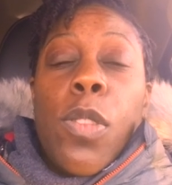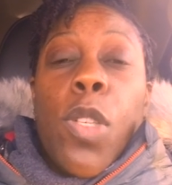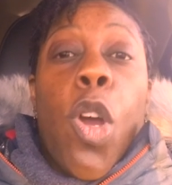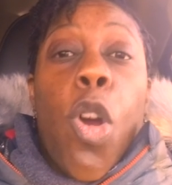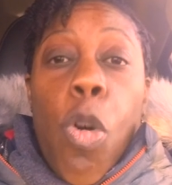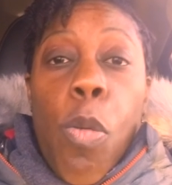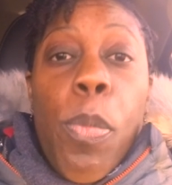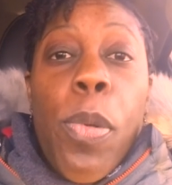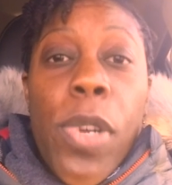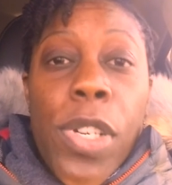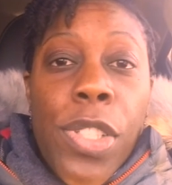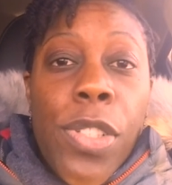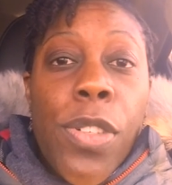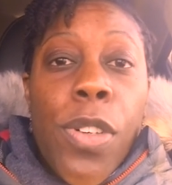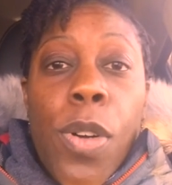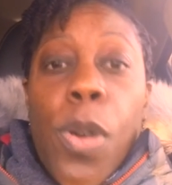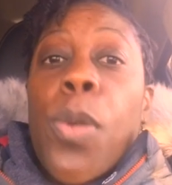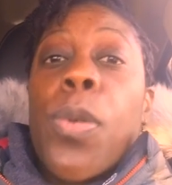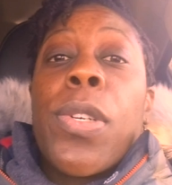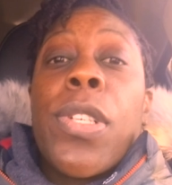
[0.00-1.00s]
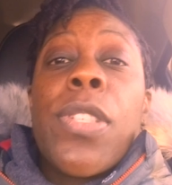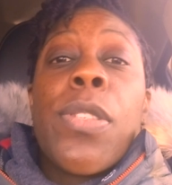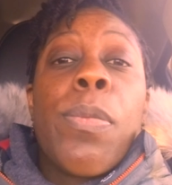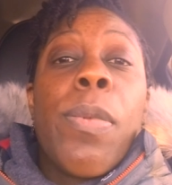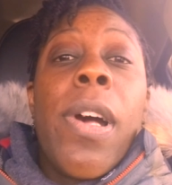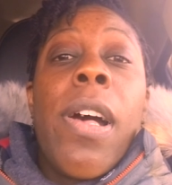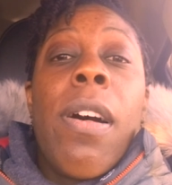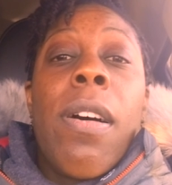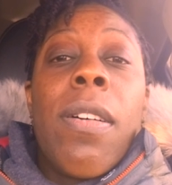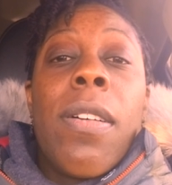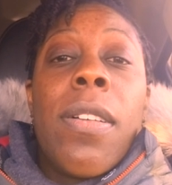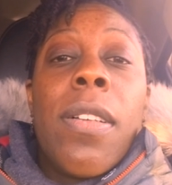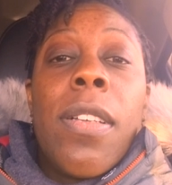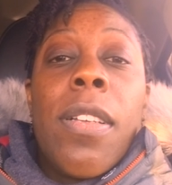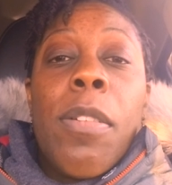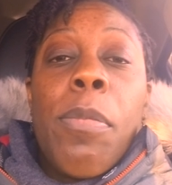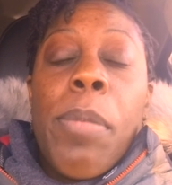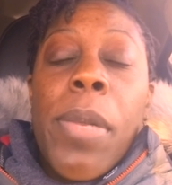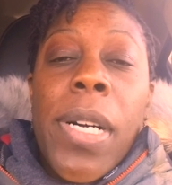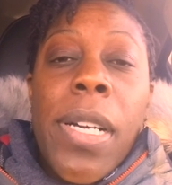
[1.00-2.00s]
Cope on your own as well.
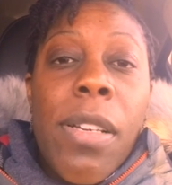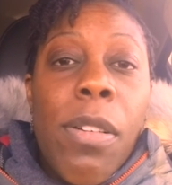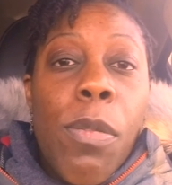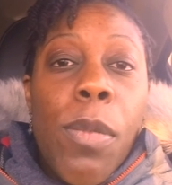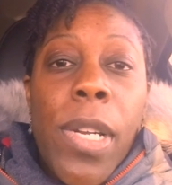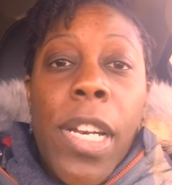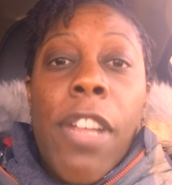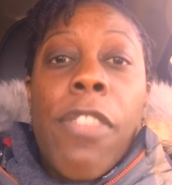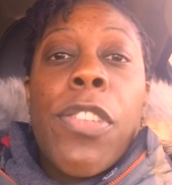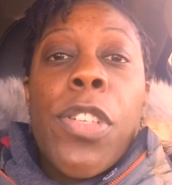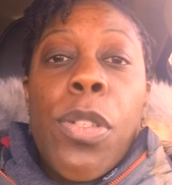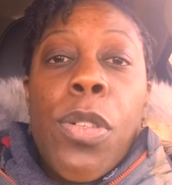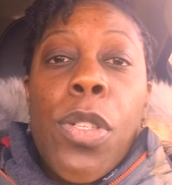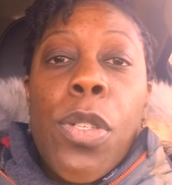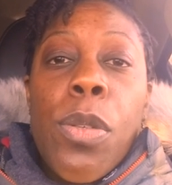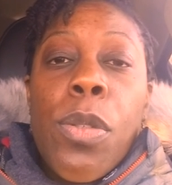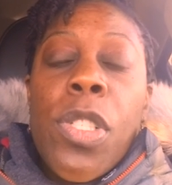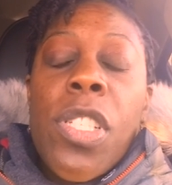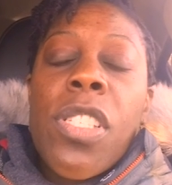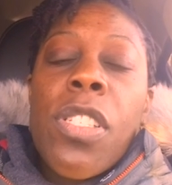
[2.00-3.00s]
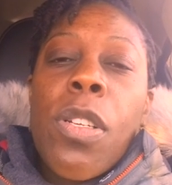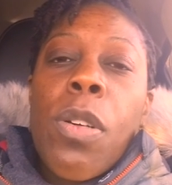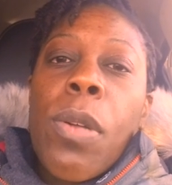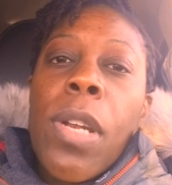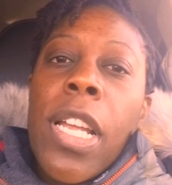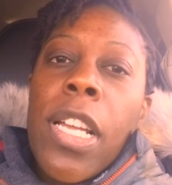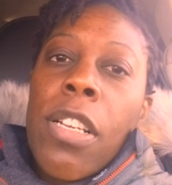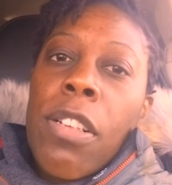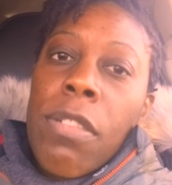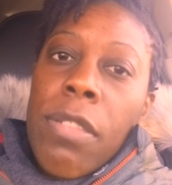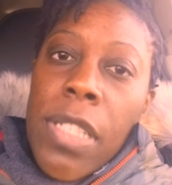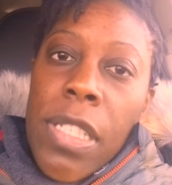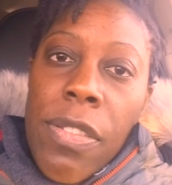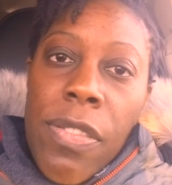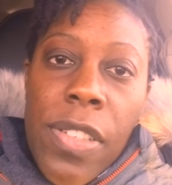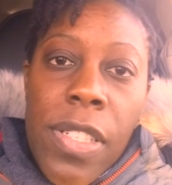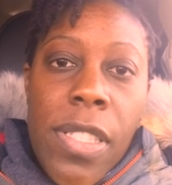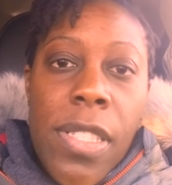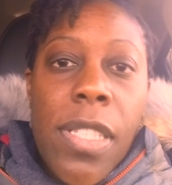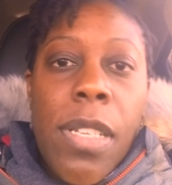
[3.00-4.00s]
But whatever you do, just know that
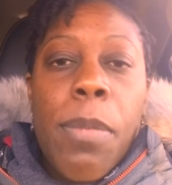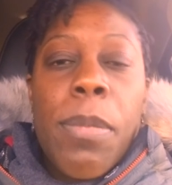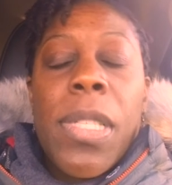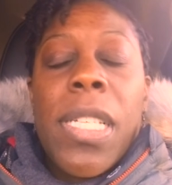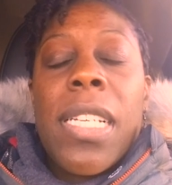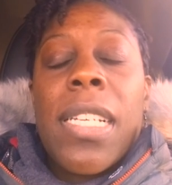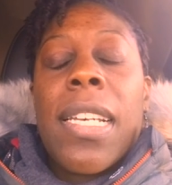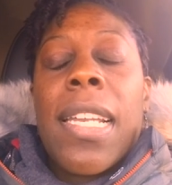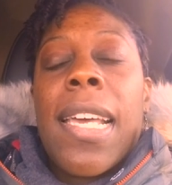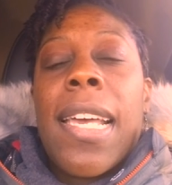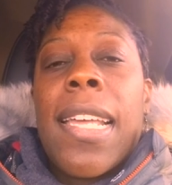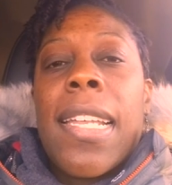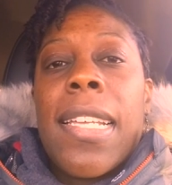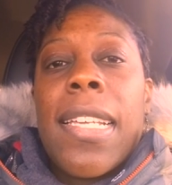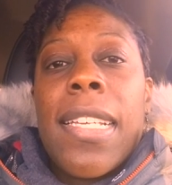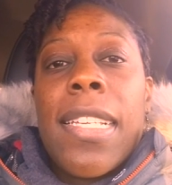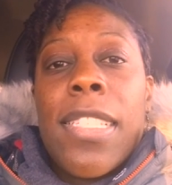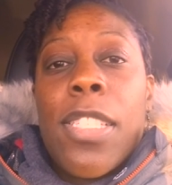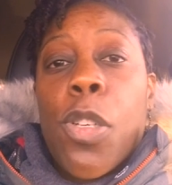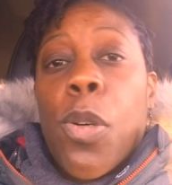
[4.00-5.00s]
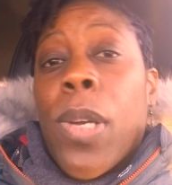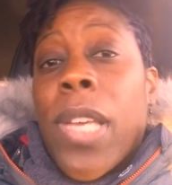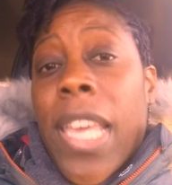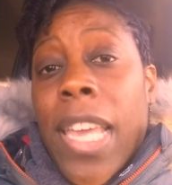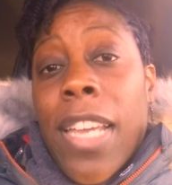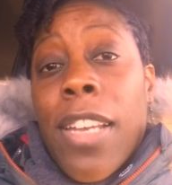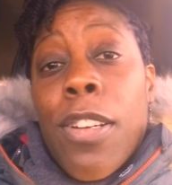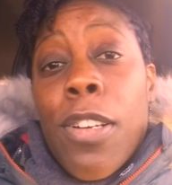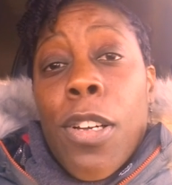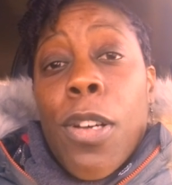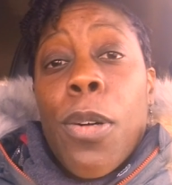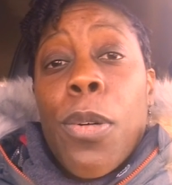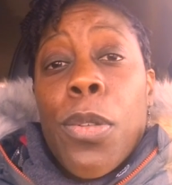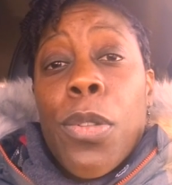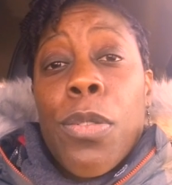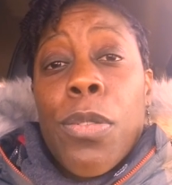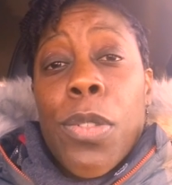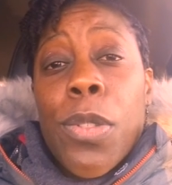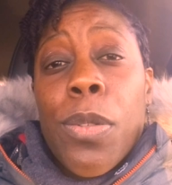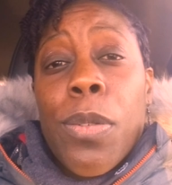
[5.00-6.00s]
grief is something that is okay to go
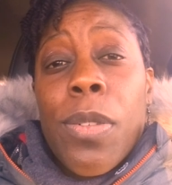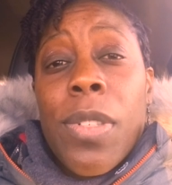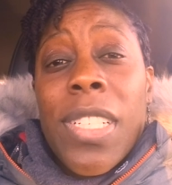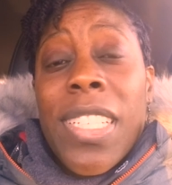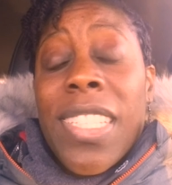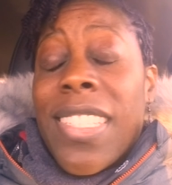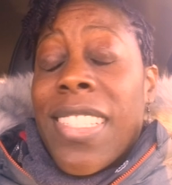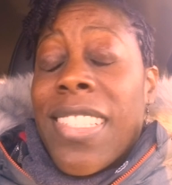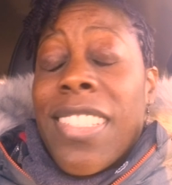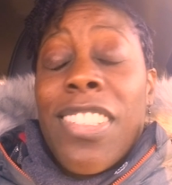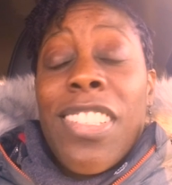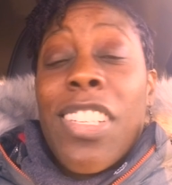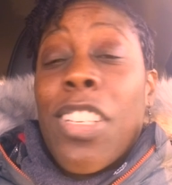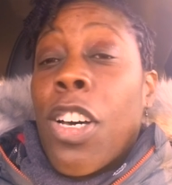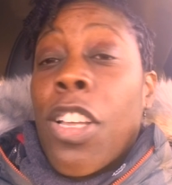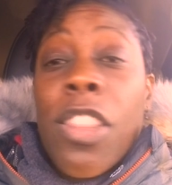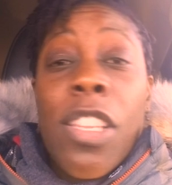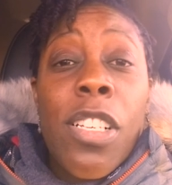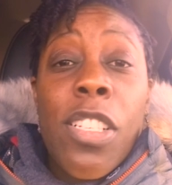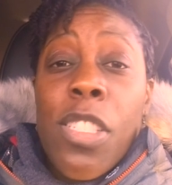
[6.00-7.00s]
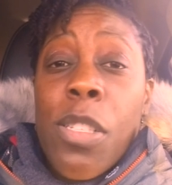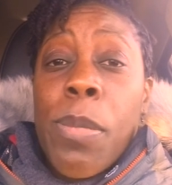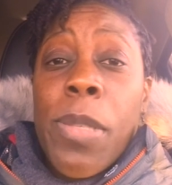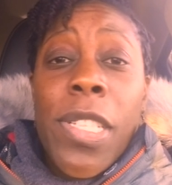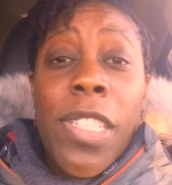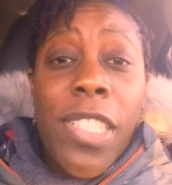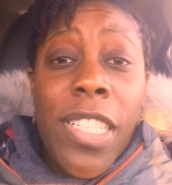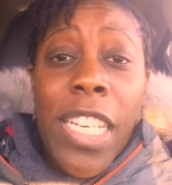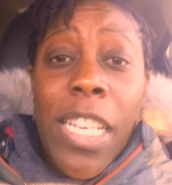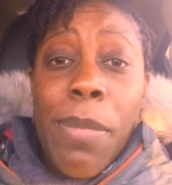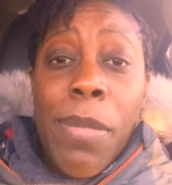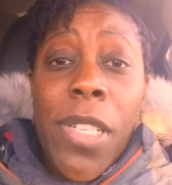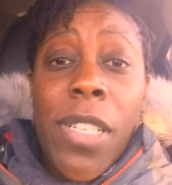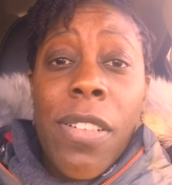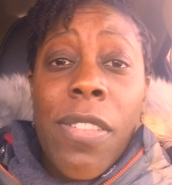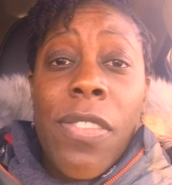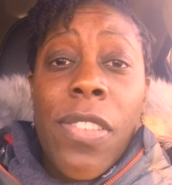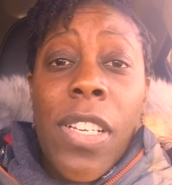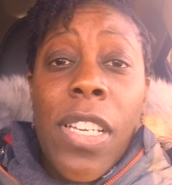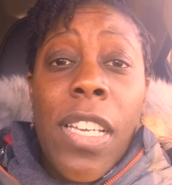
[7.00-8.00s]
through. It's nothing to be ashamed
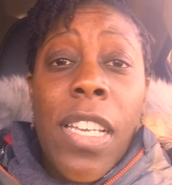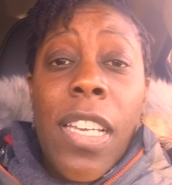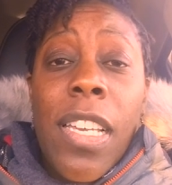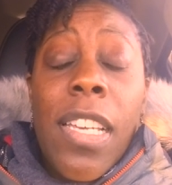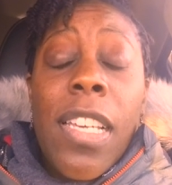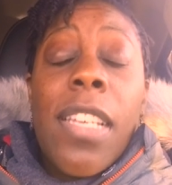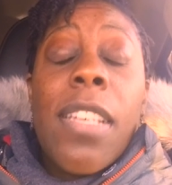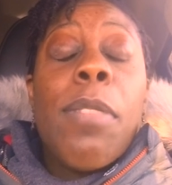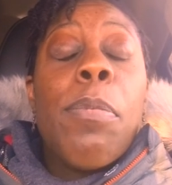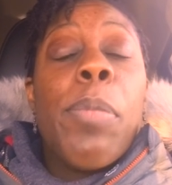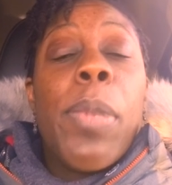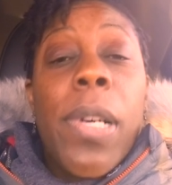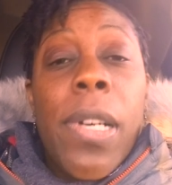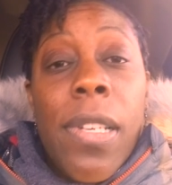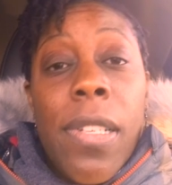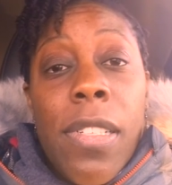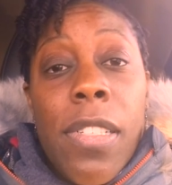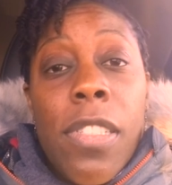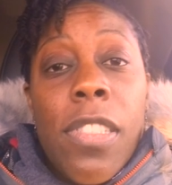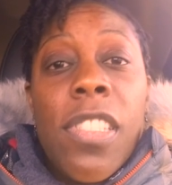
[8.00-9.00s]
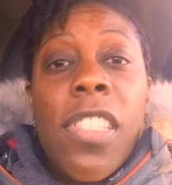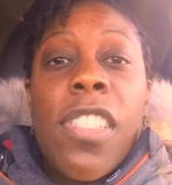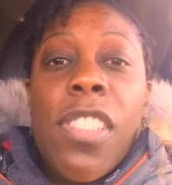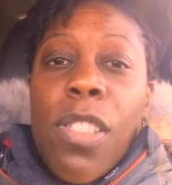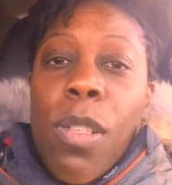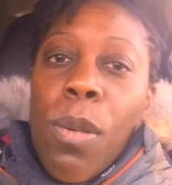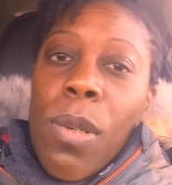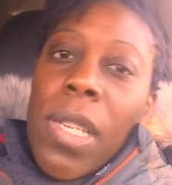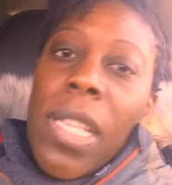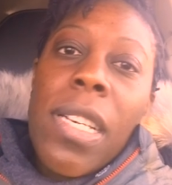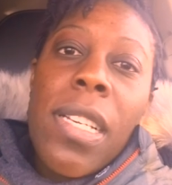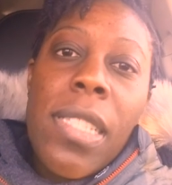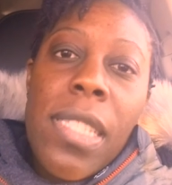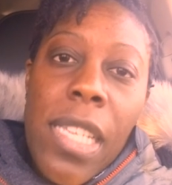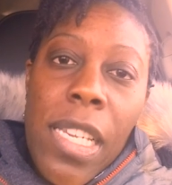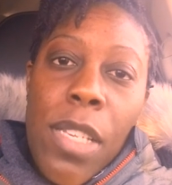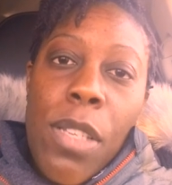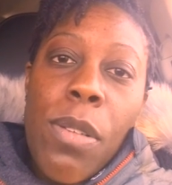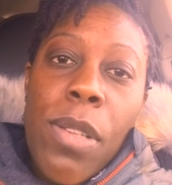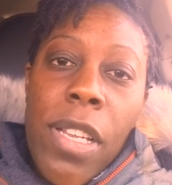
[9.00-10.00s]
of, but just don't let it
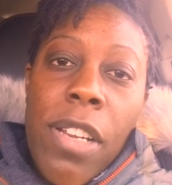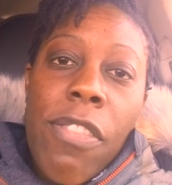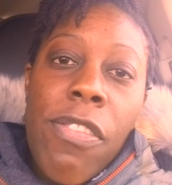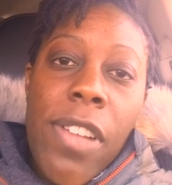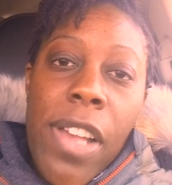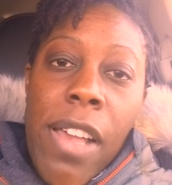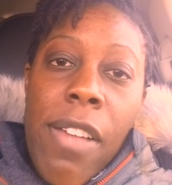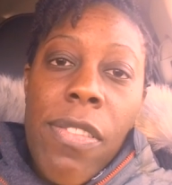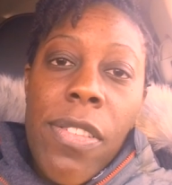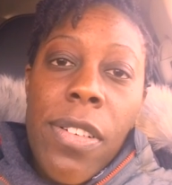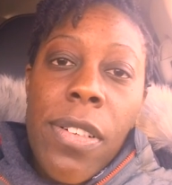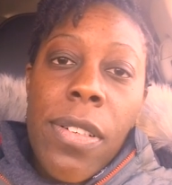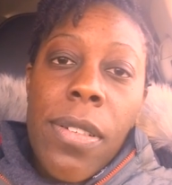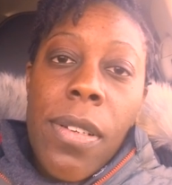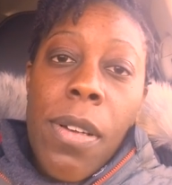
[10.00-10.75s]
take you there forever.